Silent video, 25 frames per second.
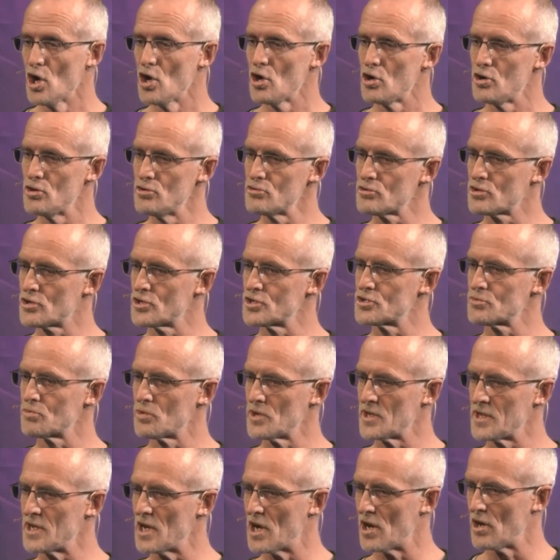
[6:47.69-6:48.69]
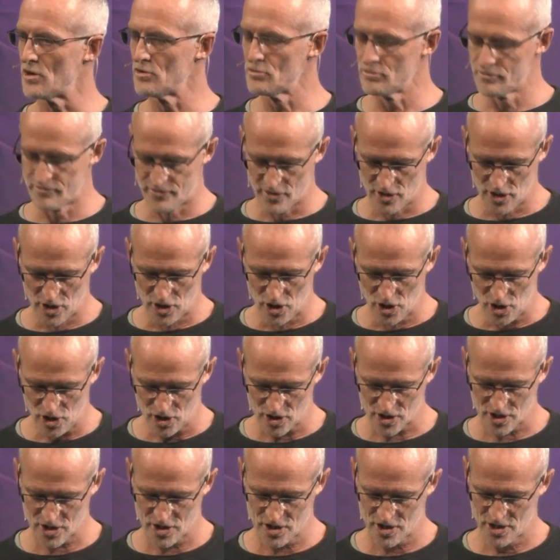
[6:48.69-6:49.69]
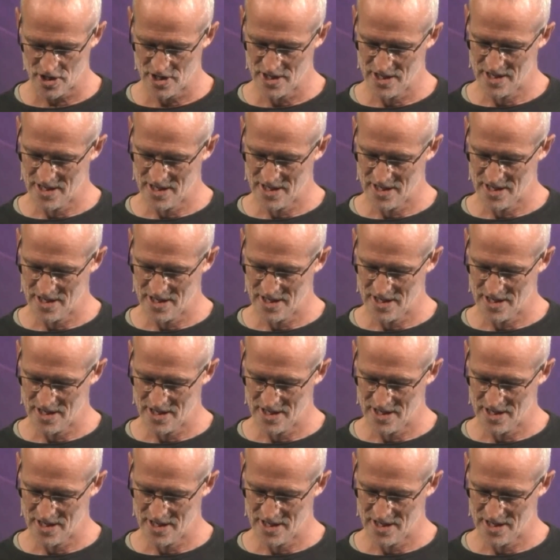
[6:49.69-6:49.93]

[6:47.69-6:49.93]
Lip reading: Who could we overlook